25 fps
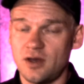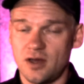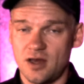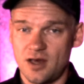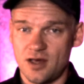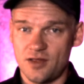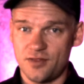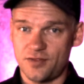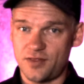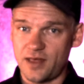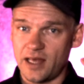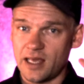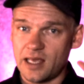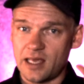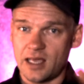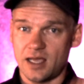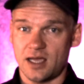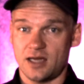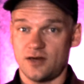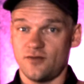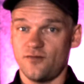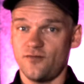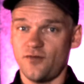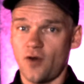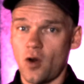thinking
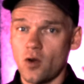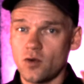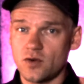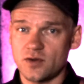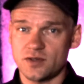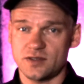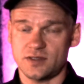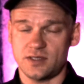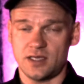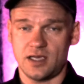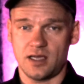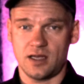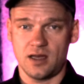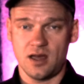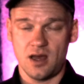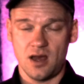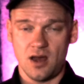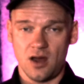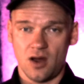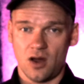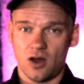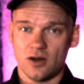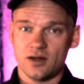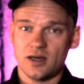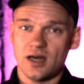and focusing
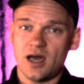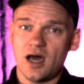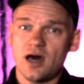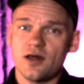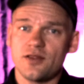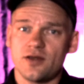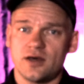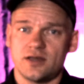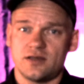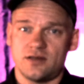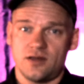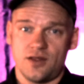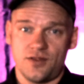on other